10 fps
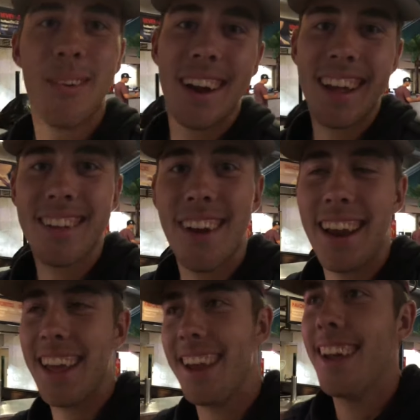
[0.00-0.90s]
We're gonna try
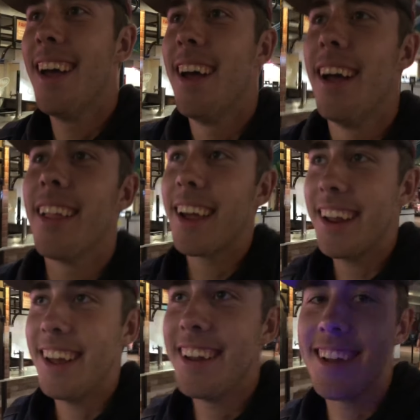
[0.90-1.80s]
to get like
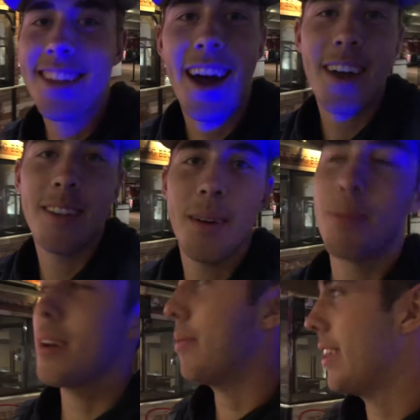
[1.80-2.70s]
an Indians toss-up,
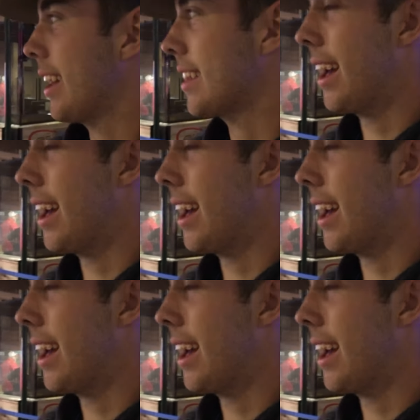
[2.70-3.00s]
something like